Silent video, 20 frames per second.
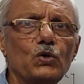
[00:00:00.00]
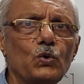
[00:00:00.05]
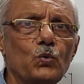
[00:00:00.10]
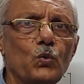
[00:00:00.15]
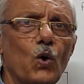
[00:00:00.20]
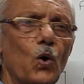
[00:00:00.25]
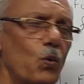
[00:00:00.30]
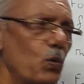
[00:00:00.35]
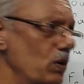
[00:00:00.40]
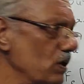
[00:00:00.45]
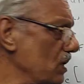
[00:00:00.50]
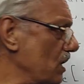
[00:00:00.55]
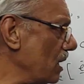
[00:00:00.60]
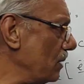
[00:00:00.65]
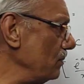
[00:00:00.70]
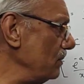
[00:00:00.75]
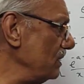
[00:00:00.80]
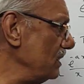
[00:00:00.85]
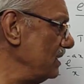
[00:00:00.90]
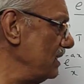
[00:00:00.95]
to
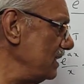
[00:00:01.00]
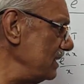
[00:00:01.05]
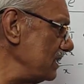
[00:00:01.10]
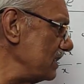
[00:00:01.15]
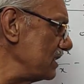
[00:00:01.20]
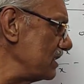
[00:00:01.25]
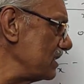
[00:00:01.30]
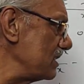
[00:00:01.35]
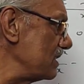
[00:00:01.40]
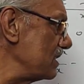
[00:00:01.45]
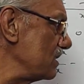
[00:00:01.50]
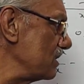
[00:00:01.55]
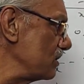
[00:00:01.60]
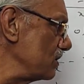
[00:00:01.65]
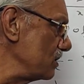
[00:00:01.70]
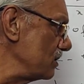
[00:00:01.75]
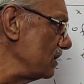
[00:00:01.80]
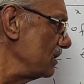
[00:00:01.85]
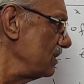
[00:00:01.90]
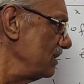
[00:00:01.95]
overcome
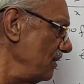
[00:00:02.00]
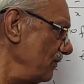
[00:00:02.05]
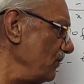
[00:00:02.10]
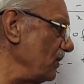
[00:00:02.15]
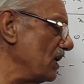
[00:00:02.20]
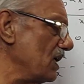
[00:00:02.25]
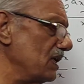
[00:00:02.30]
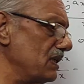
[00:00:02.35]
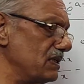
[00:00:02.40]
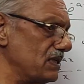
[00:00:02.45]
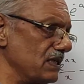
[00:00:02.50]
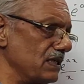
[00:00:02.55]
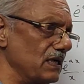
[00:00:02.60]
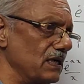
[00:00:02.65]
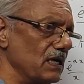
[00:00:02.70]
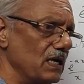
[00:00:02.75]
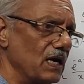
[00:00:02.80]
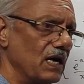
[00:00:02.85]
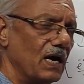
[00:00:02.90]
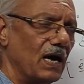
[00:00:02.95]
this
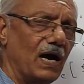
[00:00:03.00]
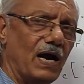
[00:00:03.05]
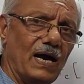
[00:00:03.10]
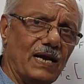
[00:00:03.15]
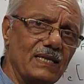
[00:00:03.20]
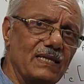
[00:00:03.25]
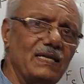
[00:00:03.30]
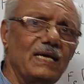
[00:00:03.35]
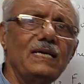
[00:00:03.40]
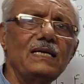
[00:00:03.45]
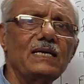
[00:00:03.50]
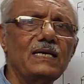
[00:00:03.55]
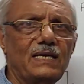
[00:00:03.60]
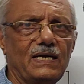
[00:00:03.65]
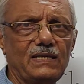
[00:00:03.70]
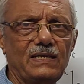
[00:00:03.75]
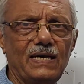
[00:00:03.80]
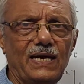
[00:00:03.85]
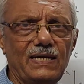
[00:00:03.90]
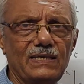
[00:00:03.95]
difficulty and then
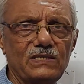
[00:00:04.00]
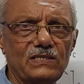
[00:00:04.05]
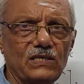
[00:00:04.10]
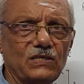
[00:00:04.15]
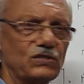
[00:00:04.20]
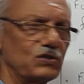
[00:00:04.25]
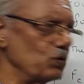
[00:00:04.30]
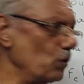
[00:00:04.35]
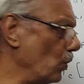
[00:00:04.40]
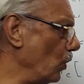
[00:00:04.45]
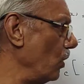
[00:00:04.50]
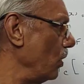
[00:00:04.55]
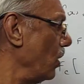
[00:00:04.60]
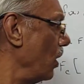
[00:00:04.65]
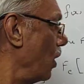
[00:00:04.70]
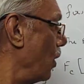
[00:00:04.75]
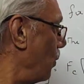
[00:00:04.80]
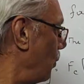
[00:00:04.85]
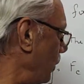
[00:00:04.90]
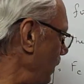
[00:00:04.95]
get the answer.
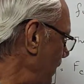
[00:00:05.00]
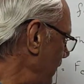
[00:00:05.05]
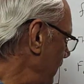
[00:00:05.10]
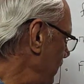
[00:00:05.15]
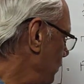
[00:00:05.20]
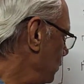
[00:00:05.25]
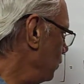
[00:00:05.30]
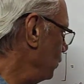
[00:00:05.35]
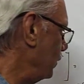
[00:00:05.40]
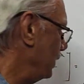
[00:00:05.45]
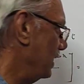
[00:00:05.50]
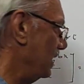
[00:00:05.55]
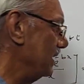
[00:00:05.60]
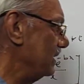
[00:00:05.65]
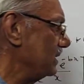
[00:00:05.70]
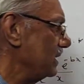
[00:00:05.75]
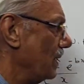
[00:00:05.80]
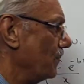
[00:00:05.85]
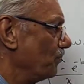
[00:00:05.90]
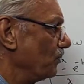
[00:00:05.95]
So what I do
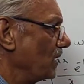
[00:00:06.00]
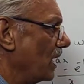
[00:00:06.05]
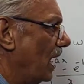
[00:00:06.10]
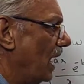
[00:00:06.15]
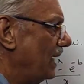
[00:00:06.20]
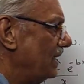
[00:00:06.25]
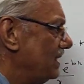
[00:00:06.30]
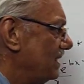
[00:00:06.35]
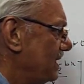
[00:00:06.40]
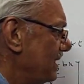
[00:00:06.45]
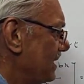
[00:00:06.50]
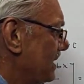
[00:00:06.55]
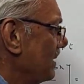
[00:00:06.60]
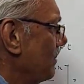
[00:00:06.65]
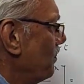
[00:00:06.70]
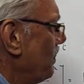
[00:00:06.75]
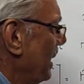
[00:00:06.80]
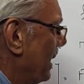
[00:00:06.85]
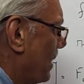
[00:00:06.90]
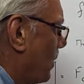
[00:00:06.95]
is, I
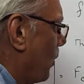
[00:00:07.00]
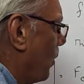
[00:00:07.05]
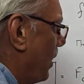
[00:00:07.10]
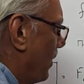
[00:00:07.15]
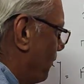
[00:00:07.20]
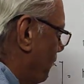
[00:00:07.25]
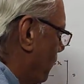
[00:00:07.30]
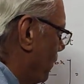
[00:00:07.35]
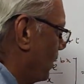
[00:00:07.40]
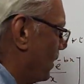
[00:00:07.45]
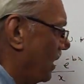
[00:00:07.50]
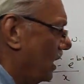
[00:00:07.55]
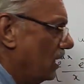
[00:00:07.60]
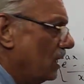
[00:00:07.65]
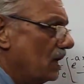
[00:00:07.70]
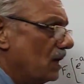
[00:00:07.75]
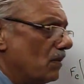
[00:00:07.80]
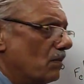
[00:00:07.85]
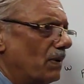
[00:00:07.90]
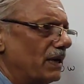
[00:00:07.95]
simply call,
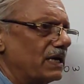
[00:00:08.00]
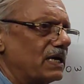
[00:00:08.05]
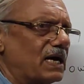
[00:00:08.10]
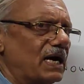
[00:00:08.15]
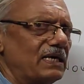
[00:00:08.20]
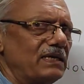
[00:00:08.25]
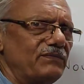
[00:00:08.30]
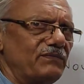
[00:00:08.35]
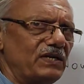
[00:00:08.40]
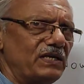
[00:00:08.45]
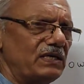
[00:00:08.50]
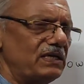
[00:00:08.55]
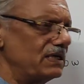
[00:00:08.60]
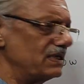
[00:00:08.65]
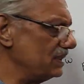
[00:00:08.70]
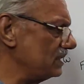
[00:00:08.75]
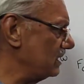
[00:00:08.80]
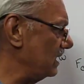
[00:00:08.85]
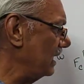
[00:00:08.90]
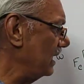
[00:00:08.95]
for my
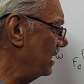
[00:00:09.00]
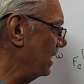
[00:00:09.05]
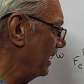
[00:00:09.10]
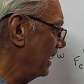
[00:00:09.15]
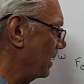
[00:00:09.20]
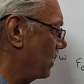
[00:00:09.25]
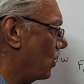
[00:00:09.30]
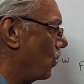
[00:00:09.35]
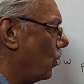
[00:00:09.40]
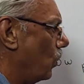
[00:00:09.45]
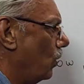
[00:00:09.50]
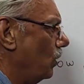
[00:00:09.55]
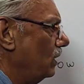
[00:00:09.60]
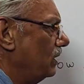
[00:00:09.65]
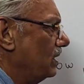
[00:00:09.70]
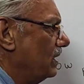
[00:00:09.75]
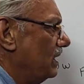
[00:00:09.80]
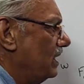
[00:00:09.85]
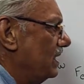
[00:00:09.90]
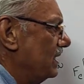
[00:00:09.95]
convenience sake, I
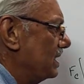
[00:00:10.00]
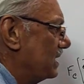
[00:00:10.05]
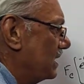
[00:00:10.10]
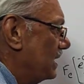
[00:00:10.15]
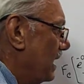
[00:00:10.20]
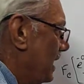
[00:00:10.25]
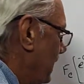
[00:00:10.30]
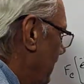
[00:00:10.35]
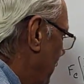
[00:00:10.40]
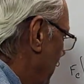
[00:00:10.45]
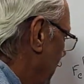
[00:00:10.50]
call this